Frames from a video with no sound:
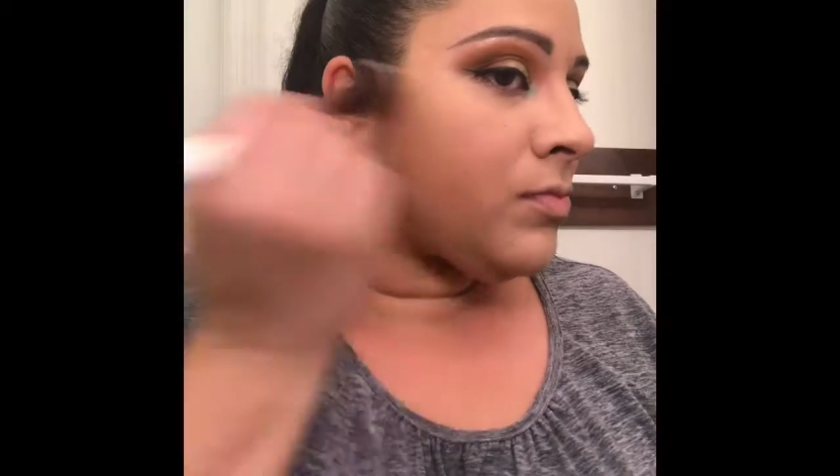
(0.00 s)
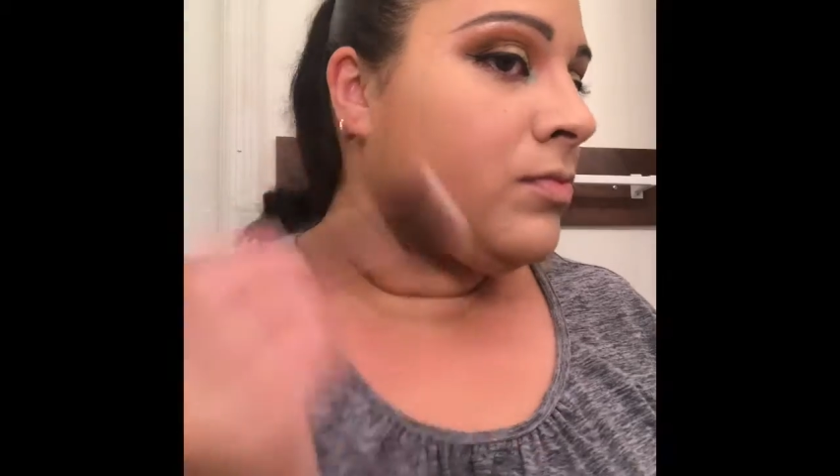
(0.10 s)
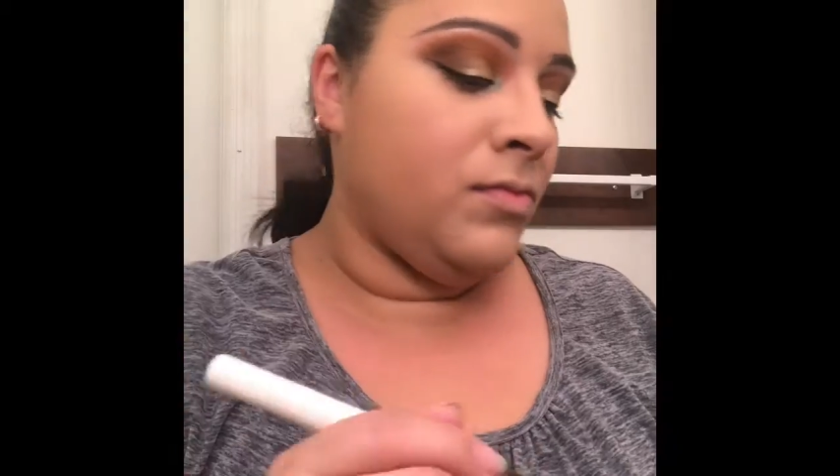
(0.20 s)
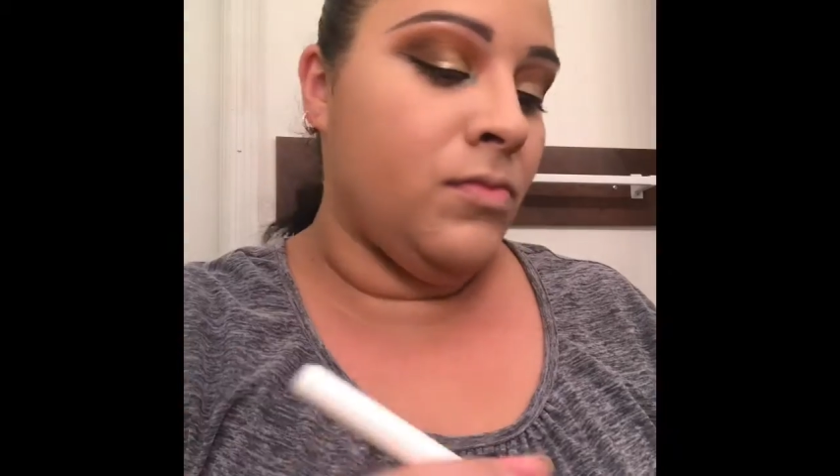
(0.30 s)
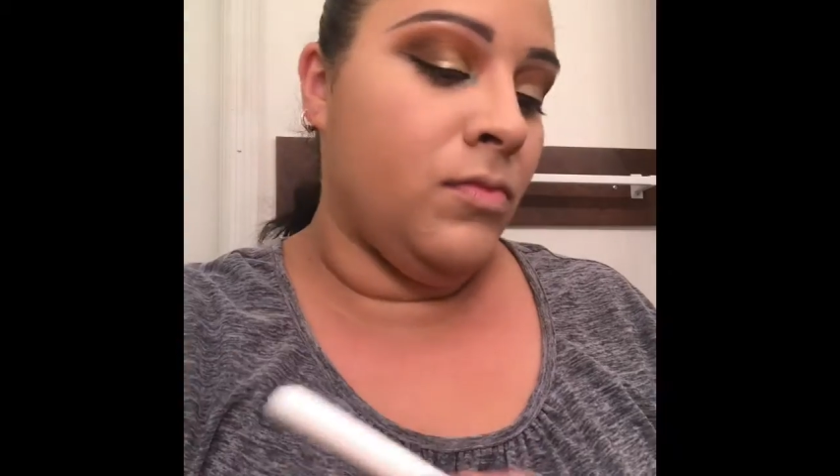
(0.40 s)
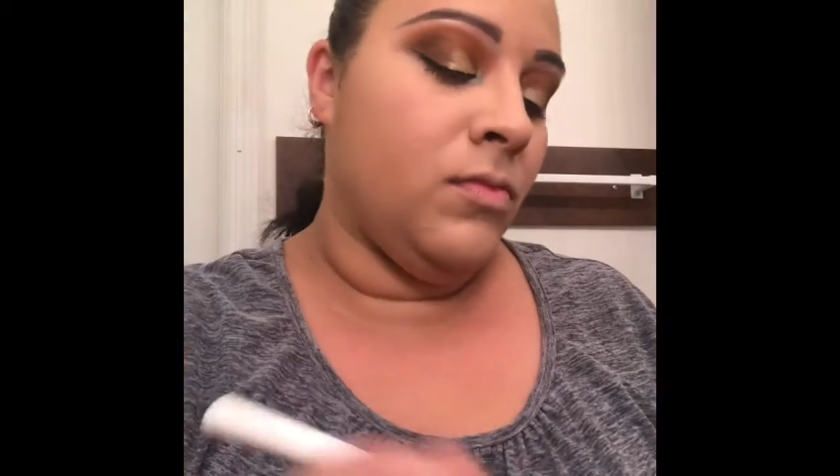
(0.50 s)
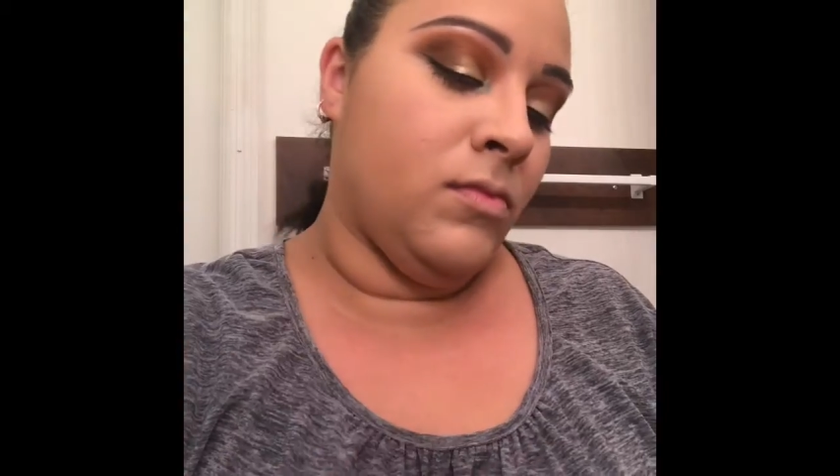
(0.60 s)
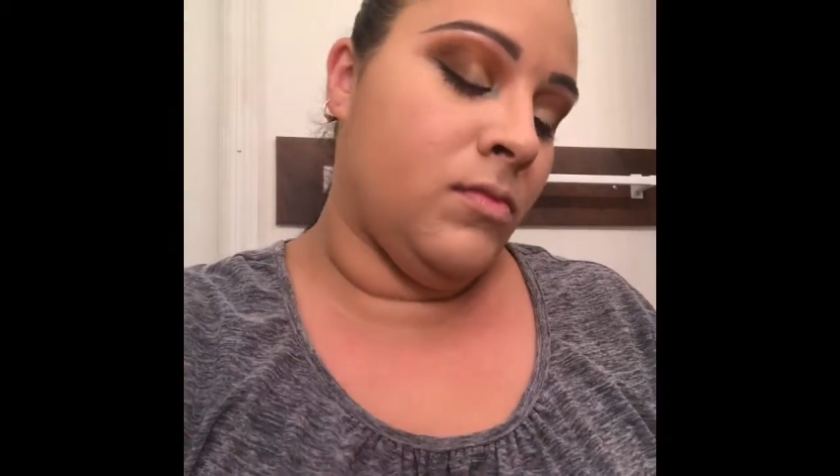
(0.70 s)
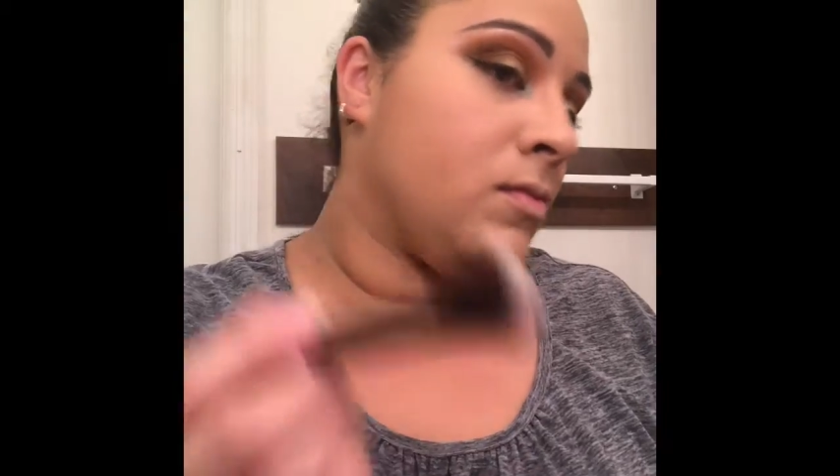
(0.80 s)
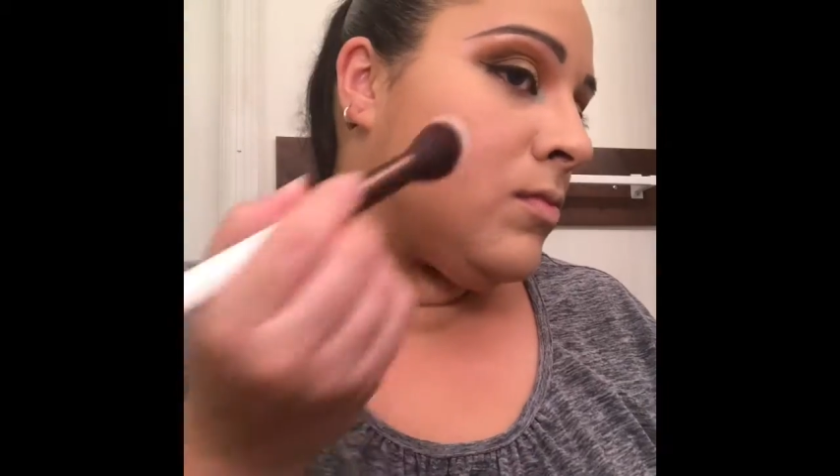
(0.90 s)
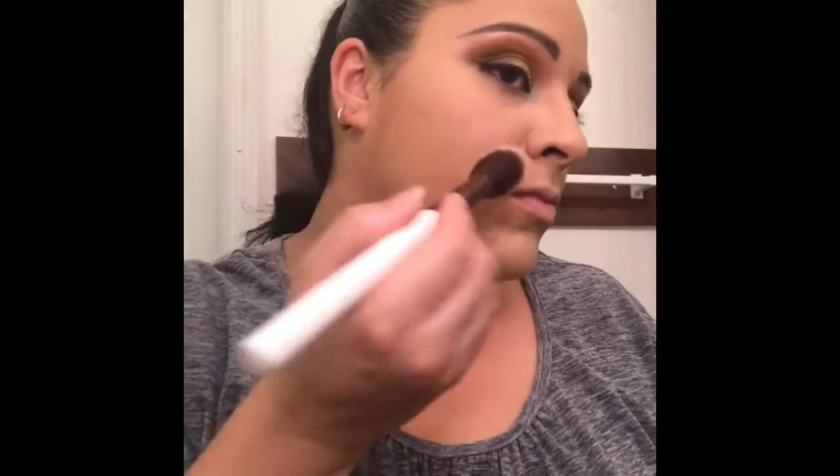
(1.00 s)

a